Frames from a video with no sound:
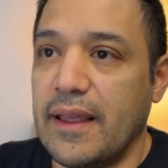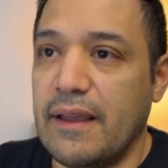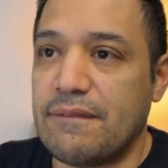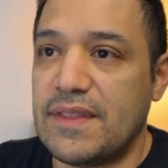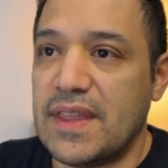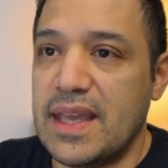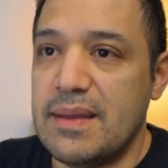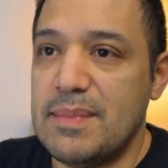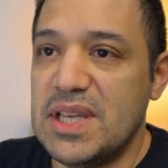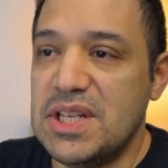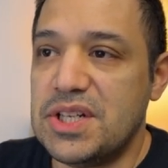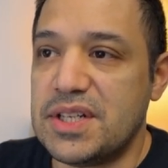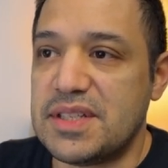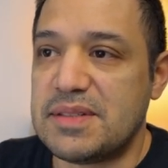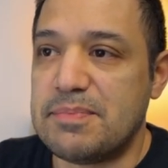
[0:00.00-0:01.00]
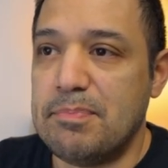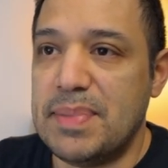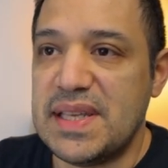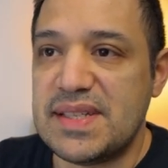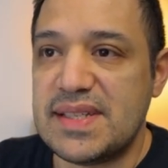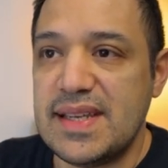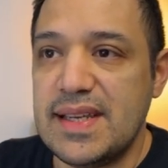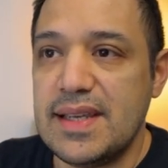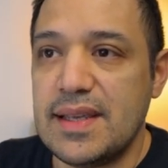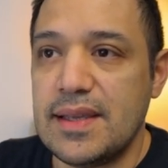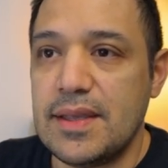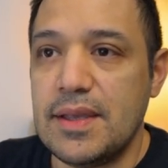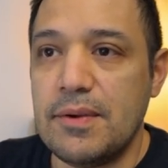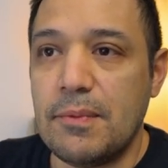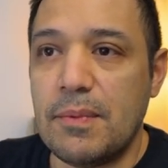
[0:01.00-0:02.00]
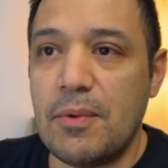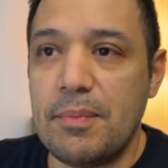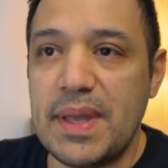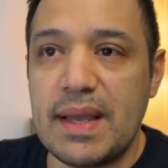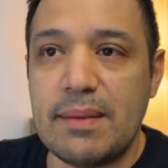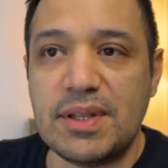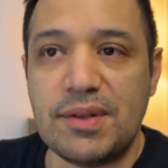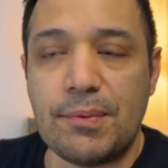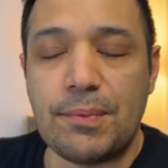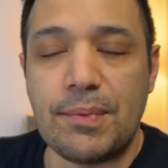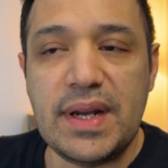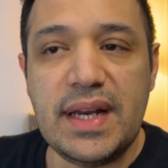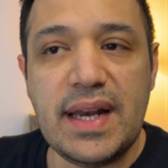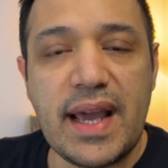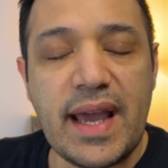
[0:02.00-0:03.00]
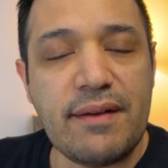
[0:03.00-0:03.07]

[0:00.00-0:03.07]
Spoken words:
If the image is busy, you won't be able to read